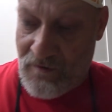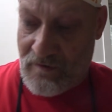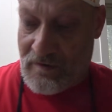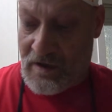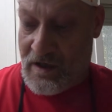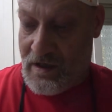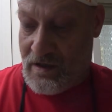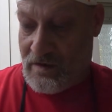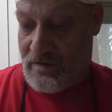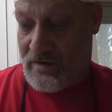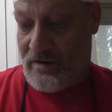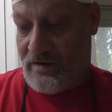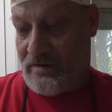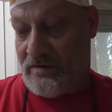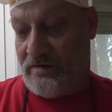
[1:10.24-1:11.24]
And
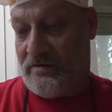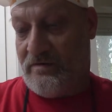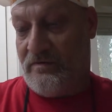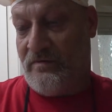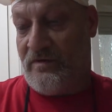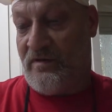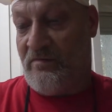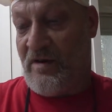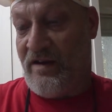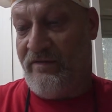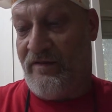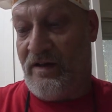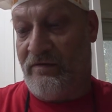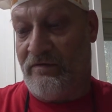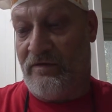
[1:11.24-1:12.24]
one of my
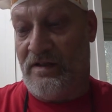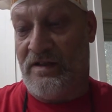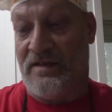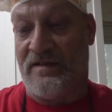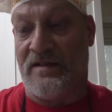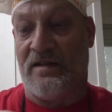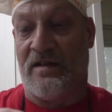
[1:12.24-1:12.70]
favorite is the